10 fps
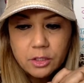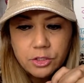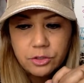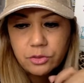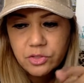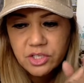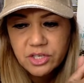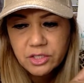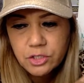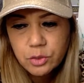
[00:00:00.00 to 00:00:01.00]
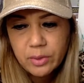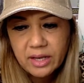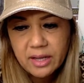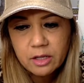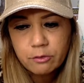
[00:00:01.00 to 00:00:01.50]
Do you suggest to
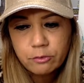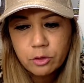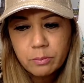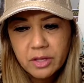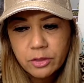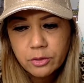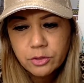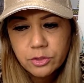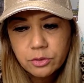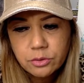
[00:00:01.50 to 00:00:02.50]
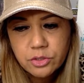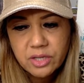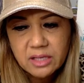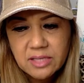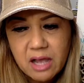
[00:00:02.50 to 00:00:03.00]
wait like a full month or 2 to
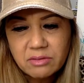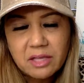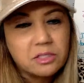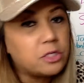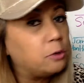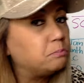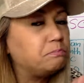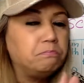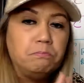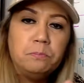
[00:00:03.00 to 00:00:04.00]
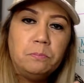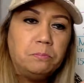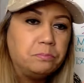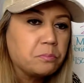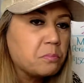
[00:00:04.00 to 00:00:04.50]
get downlines? Nope.
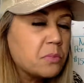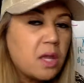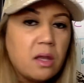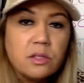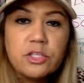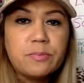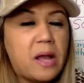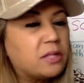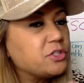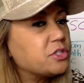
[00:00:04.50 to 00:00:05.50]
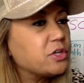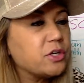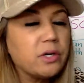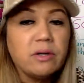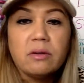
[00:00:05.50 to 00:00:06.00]

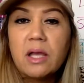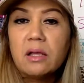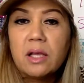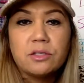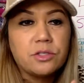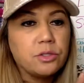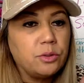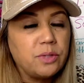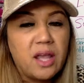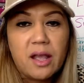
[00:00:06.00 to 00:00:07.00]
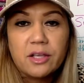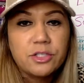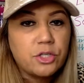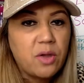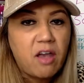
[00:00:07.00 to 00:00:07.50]
Sponsor as soon
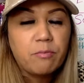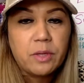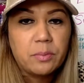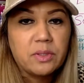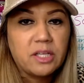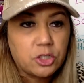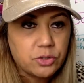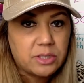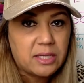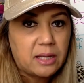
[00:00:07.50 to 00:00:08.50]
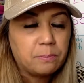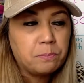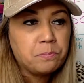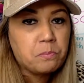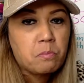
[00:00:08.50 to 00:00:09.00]
as you have people interested.
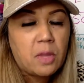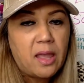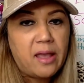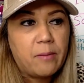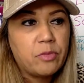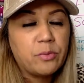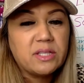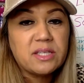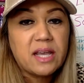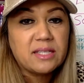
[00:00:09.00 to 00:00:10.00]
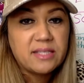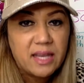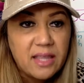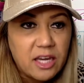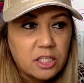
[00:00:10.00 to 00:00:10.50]
And the reason I
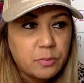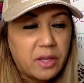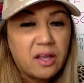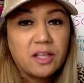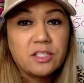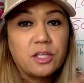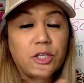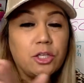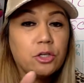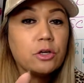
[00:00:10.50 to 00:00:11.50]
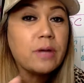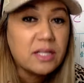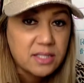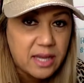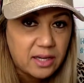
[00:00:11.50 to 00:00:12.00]
say that is because you're
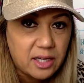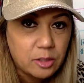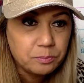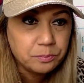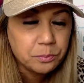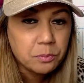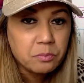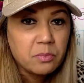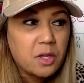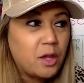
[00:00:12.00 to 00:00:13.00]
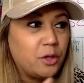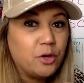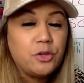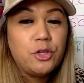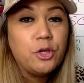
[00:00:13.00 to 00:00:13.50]
excited.
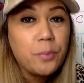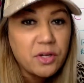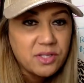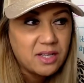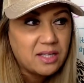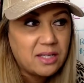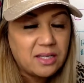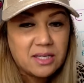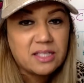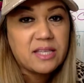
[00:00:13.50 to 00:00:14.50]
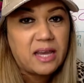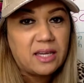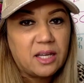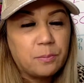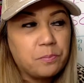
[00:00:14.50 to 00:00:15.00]
Your new person is
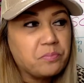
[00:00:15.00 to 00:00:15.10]
excited.